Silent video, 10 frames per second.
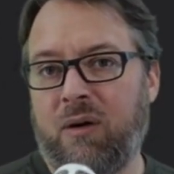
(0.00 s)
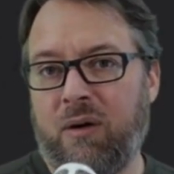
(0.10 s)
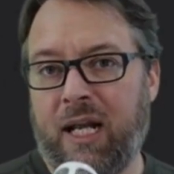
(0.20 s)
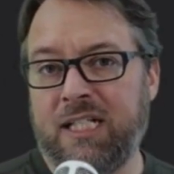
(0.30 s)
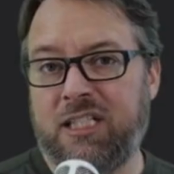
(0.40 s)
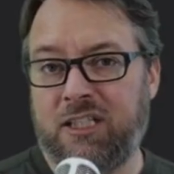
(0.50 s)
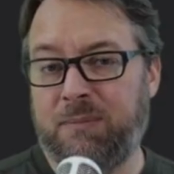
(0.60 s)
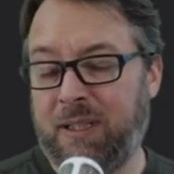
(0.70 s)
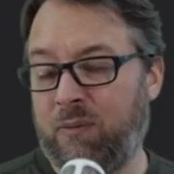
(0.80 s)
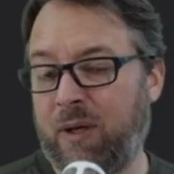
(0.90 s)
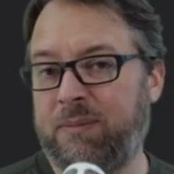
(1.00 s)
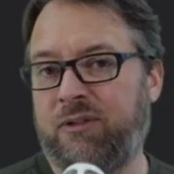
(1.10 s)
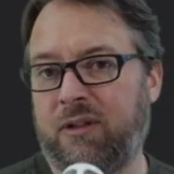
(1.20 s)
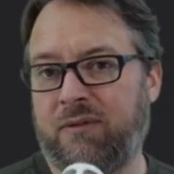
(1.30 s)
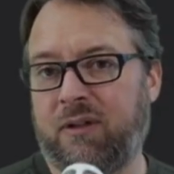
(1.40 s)
HTTP web
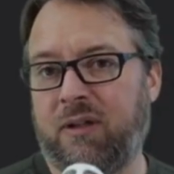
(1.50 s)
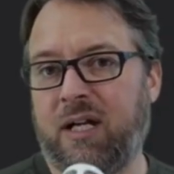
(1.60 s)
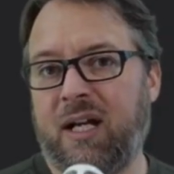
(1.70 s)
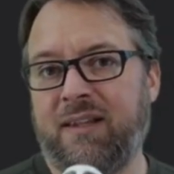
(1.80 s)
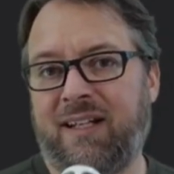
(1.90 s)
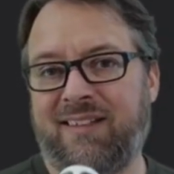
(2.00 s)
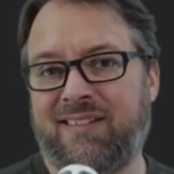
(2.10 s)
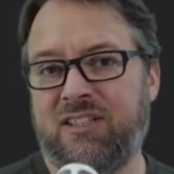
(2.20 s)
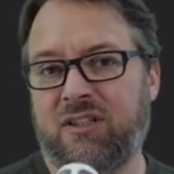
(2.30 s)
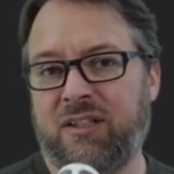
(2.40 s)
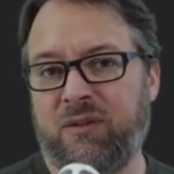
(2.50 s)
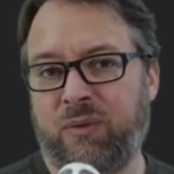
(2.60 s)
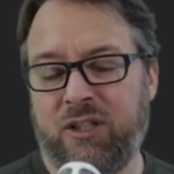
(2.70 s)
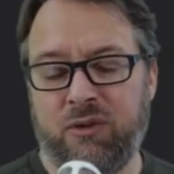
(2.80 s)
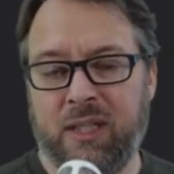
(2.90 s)
server that essentially
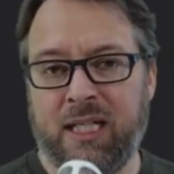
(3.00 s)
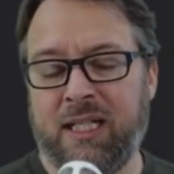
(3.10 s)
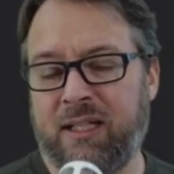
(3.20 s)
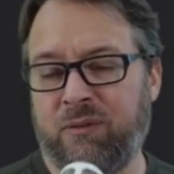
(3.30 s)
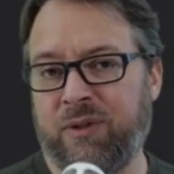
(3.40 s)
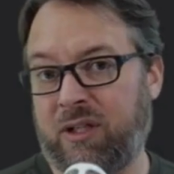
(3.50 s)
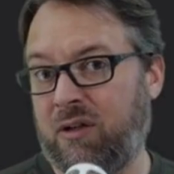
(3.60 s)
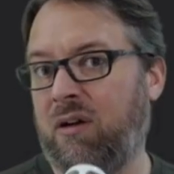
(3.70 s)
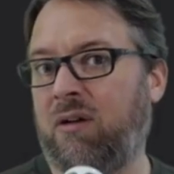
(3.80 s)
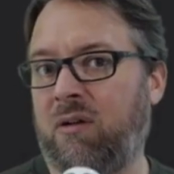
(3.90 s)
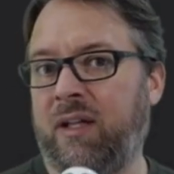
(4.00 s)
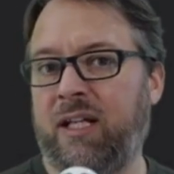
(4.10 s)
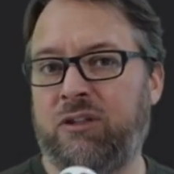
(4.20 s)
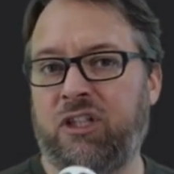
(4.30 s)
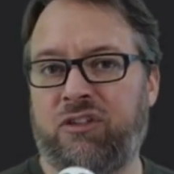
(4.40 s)
when you hit it with a curl, it
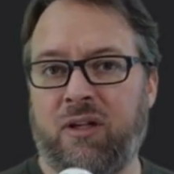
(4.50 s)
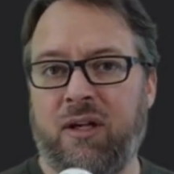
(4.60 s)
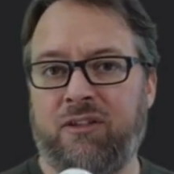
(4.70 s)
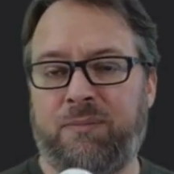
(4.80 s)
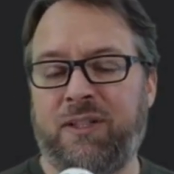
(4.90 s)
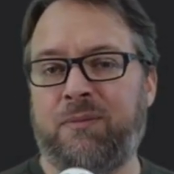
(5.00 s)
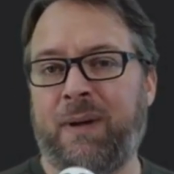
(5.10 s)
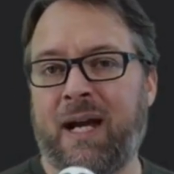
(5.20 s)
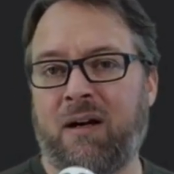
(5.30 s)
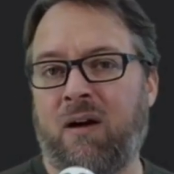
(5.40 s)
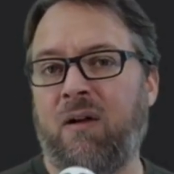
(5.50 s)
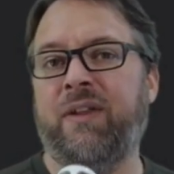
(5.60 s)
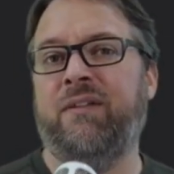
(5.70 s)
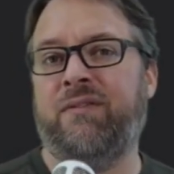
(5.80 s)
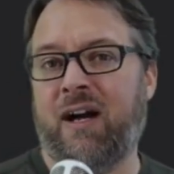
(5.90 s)
just spits back all the
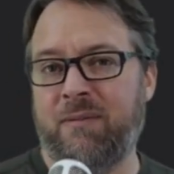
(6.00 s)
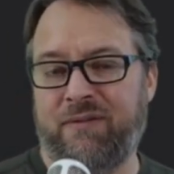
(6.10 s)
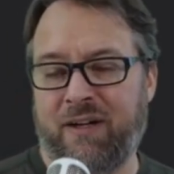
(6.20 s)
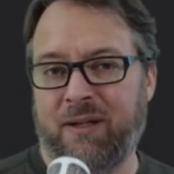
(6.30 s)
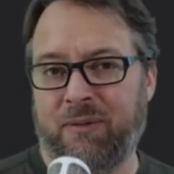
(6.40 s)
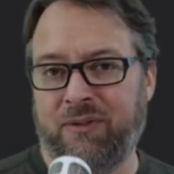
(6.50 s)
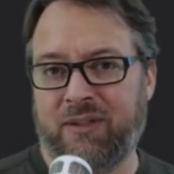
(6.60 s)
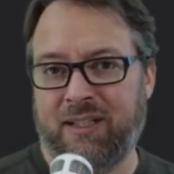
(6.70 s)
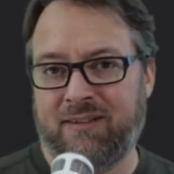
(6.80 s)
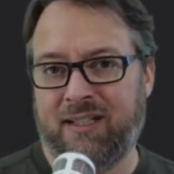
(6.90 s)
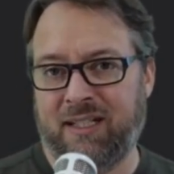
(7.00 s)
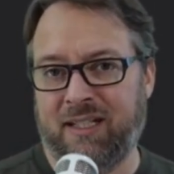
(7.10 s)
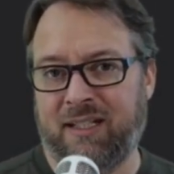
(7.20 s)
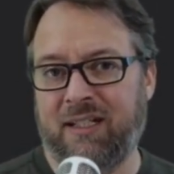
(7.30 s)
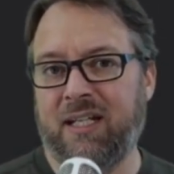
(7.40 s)
environment variables it's
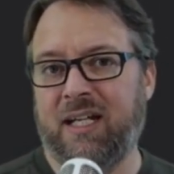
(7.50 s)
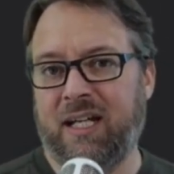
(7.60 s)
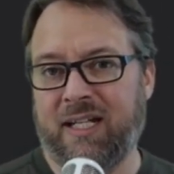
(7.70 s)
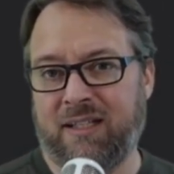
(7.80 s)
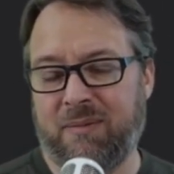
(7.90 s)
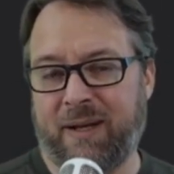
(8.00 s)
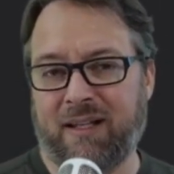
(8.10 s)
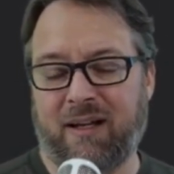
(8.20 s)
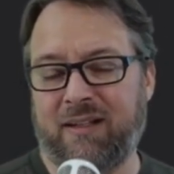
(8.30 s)
getting at the command line.